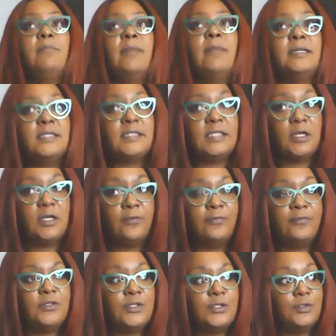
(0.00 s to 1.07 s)

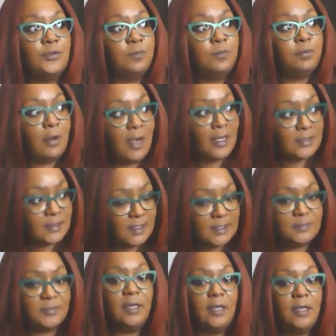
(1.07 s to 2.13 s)
myself to
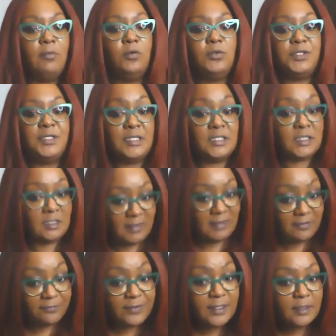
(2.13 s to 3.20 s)
process my emotions and
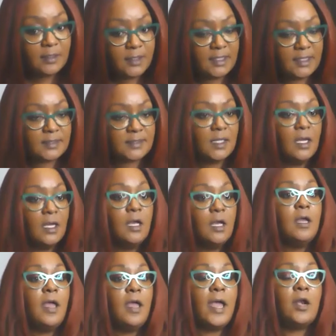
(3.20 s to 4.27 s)
my feelings
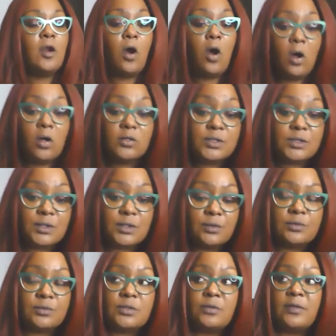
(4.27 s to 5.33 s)
and
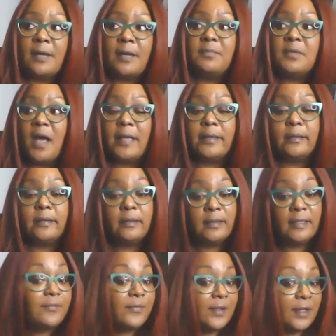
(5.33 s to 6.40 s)
also so that I'm not
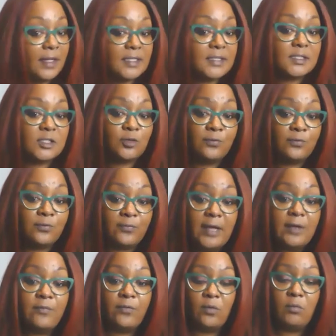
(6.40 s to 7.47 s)
living in
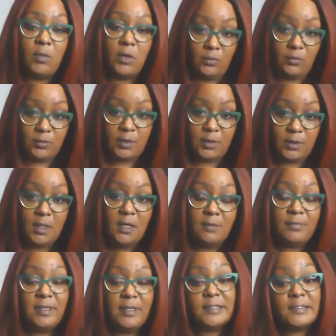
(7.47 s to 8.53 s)
survival mode
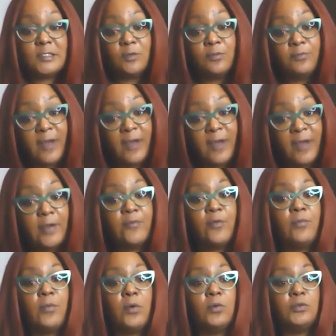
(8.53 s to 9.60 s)
because
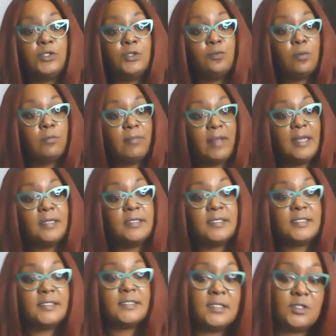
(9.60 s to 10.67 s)
survival mode you will make
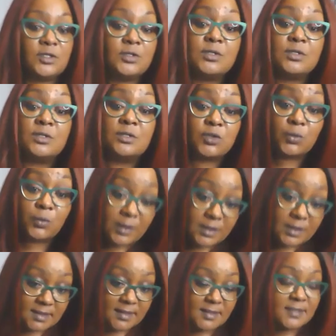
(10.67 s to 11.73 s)
decisions and
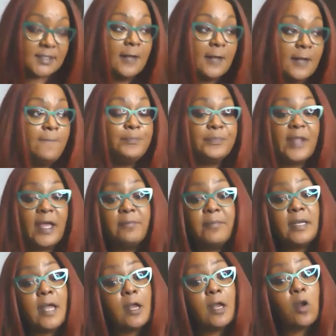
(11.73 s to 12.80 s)
choices that
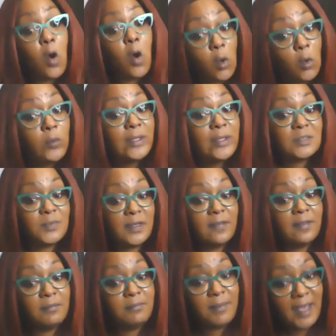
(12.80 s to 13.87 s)
may not always
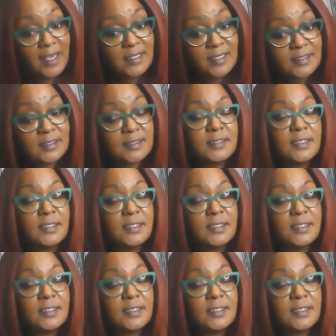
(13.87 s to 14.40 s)
be the best